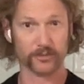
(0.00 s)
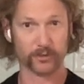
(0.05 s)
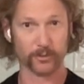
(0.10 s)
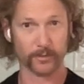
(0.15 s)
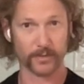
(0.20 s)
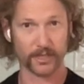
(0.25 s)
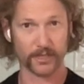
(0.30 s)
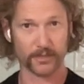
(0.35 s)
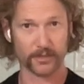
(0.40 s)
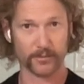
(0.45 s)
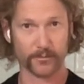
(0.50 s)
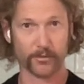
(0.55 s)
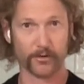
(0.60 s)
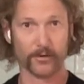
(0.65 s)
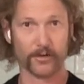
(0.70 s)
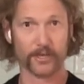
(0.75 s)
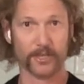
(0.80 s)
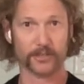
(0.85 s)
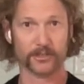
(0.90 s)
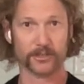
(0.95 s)
Supination and
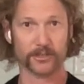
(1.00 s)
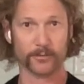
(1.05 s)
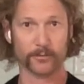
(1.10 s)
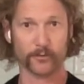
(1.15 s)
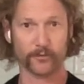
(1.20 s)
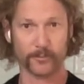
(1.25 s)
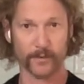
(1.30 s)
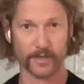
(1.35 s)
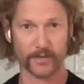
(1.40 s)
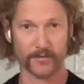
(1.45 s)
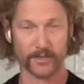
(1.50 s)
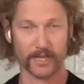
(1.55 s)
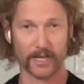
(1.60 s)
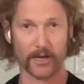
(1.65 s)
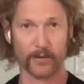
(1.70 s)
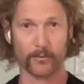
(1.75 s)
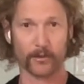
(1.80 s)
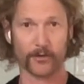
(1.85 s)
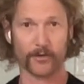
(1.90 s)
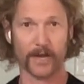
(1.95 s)
pronation, movement of the
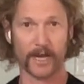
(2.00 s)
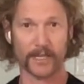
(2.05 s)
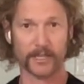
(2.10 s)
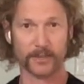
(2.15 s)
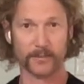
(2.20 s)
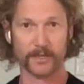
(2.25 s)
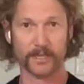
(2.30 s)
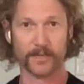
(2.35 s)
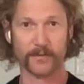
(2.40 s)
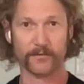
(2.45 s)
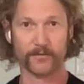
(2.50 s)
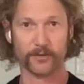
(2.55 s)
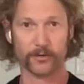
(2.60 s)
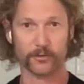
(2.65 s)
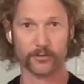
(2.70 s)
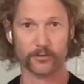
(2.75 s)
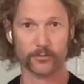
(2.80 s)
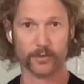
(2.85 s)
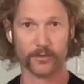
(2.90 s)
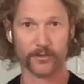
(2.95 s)
elbow, not to be
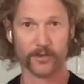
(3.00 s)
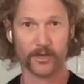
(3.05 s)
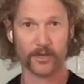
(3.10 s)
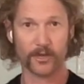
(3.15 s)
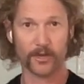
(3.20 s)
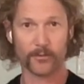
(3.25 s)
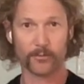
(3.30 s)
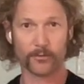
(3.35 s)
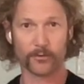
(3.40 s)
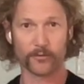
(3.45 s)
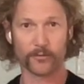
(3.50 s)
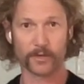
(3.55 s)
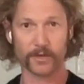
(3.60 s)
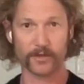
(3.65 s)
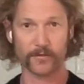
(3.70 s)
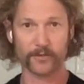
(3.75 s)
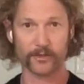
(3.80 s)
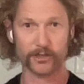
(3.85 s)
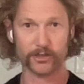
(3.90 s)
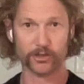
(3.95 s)
confused with
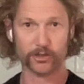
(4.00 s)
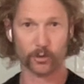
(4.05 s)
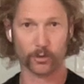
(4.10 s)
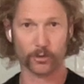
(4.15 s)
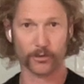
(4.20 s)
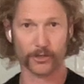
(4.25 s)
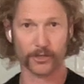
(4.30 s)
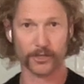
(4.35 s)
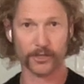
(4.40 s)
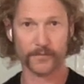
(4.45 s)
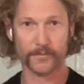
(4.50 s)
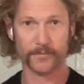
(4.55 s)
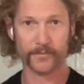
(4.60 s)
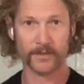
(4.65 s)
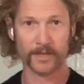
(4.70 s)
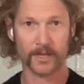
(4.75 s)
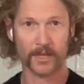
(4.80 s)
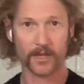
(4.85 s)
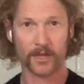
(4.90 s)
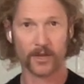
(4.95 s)
movement of the shoulder
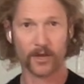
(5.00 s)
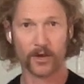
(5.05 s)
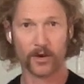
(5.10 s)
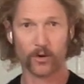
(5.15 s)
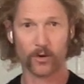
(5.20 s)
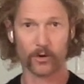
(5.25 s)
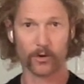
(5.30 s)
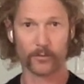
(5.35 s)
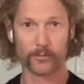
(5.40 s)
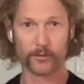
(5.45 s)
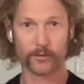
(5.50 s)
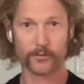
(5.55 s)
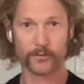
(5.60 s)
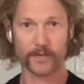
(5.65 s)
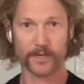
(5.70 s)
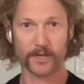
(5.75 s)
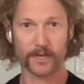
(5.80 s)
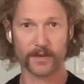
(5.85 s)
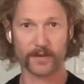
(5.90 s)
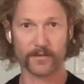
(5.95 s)
or
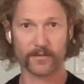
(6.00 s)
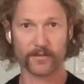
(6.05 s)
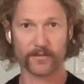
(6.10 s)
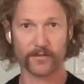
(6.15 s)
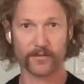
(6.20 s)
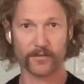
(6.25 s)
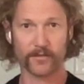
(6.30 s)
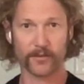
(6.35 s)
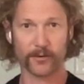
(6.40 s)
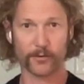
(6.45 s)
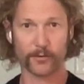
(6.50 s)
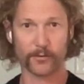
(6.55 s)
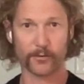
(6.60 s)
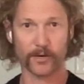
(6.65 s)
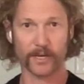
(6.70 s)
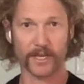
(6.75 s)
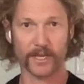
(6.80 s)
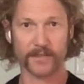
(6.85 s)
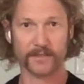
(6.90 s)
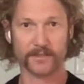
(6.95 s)
movement of the
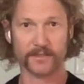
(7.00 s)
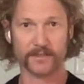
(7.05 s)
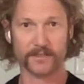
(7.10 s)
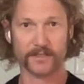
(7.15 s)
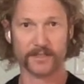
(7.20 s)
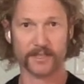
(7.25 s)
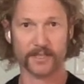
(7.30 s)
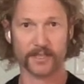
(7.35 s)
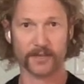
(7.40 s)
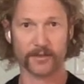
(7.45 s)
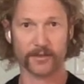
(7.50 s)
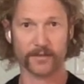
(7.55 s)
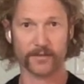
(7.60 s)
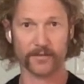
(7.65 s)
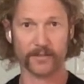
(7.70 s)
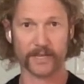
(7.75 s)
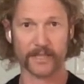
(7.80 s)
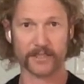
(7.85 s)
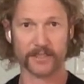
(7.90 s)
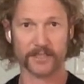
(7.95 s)
wrist, either
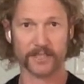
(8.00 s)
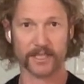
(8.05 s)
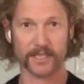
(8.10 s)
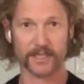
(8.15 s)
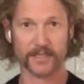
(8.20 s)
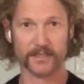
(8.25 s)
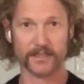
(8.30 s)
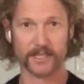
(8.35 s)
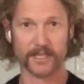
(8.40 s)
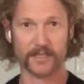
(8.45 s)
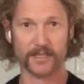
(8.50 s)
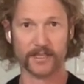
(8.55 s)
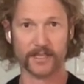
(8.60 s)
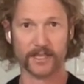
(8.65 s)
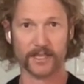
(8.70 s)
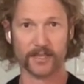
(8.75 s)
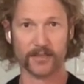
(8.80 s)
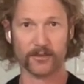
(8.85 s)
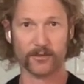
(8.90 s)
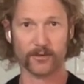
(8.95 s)
flexing,
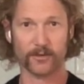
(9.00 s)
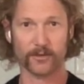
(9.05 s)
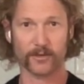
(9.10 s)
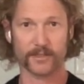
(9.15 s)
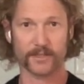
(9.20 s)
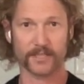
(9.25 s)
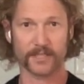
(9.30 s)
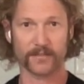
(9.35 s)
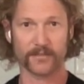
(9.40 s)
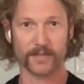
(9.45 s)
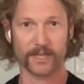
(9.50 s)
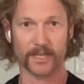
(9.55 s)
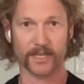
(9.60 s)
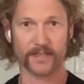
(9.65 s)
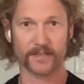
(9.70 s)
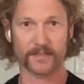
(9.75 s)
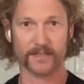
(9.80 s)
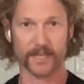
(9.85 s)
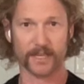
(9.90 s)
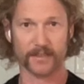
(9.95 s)
extending, or
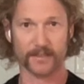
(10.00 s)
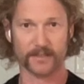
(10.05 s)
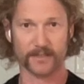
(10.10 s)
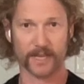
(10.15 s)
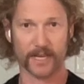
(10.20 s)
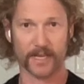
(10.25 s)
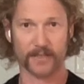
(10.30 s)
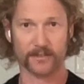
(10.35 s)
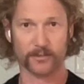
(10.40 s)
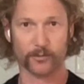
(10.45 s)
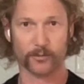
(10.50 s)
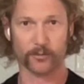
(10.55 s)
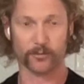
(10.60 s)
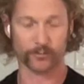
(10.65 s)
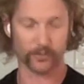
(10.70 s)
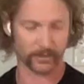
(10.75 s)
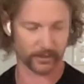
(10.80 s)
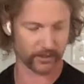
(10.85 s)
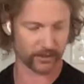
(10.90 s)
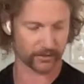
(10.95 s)
deviating side to side. So we're
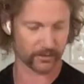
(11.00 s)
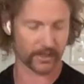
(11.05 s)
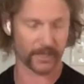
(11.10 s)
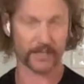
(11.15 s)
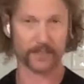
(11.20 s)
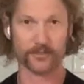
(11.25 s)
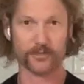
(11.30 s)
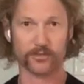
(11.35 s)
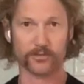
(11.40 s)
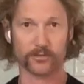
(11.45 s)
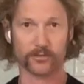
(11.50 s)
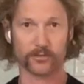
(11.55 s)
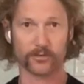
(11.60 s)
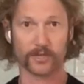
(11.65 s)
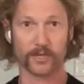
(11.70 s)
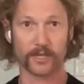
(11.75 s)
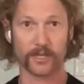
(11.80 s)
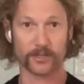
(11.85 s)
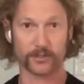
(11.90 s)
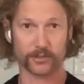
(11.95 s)
really trying
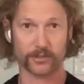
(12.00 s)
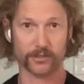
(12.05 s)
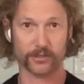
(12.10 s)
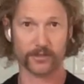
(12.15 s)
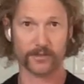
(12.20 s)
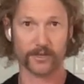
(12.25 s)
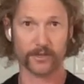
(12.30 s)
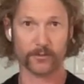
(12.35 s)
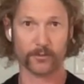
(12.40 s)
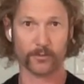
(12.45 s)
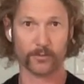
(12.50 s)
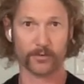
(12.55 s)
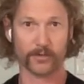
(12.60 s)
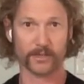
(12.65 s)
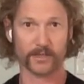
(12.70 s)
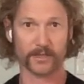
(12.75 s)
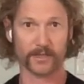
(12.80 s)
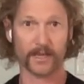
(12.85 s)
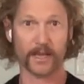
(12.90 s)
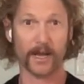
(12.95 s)
to ensure that we're
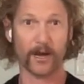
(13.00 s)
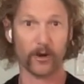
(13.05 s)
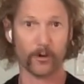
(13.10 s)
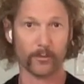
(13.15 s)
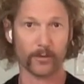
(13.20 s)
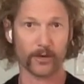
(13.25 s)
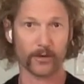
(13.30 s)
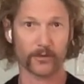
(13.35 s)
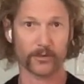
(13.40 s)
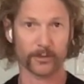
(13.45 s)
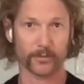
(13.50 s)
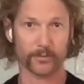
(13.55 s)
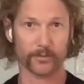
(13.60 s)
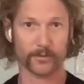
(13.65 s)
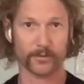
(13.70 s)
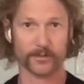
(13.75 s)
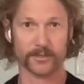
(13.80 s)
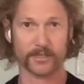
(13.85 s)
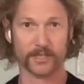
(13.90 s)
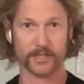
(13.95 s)
putting the elbow in the
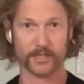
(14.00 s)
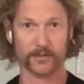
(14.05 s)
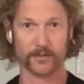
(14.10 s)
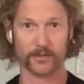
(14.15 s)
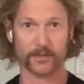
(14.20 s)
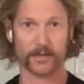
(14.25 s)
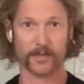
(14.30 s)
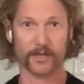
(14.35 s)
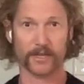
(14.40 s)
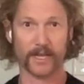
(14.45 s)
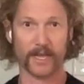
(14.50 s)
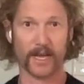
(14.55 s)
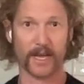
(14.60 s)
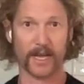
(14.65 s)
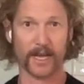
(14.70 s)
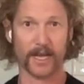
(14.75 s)
particular